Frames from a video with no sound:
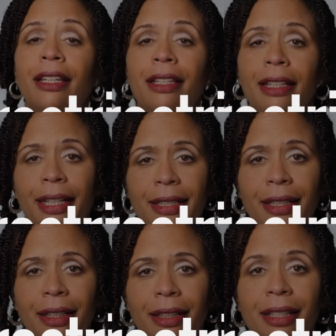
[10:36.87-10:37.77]
The
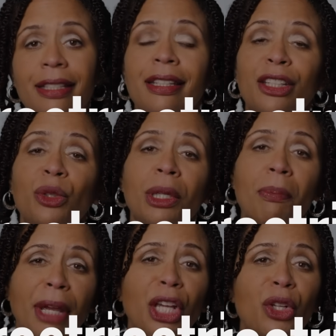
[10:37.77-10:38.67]
idea is that you
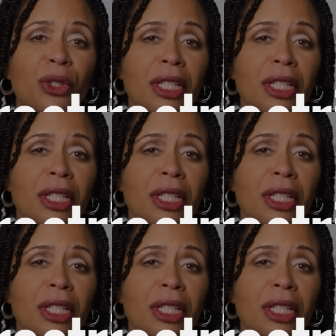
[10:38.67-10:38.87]
can make your